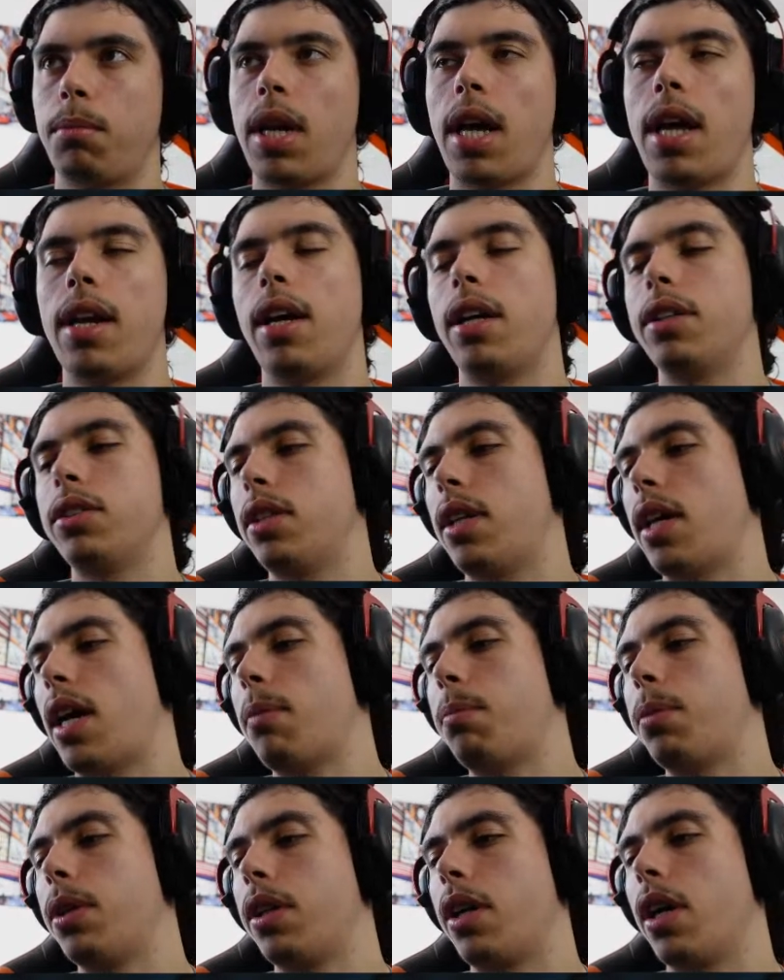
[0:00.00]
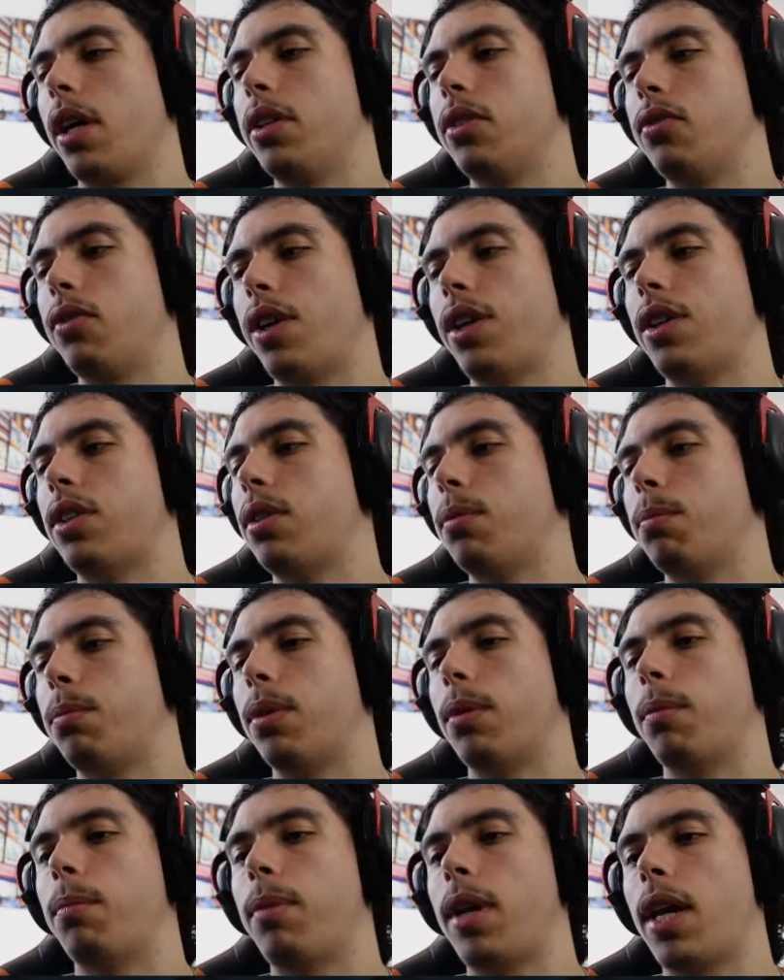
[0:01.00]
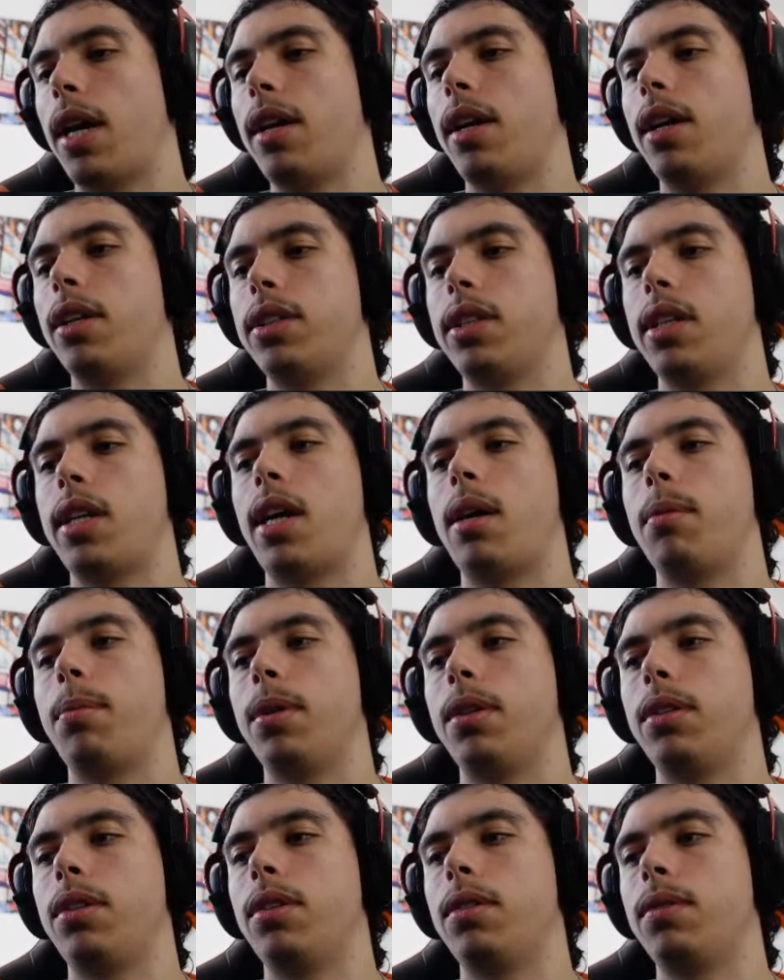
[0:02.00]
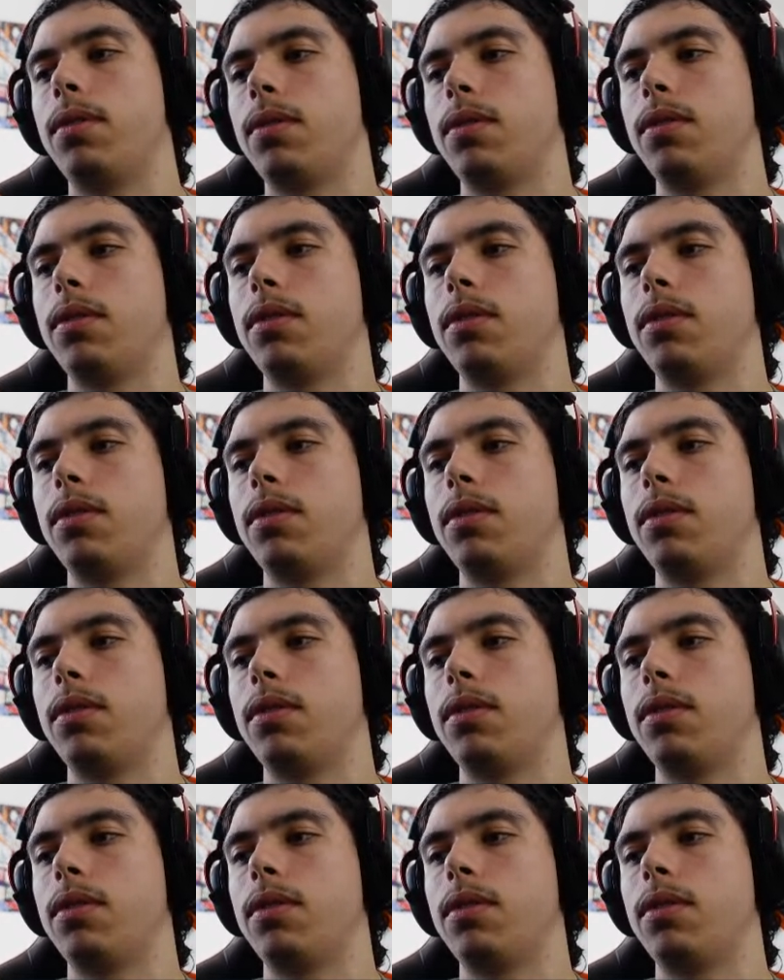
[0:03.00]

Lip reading: Plan hasn't happened, guys. Very simple. Plan hasn't happened.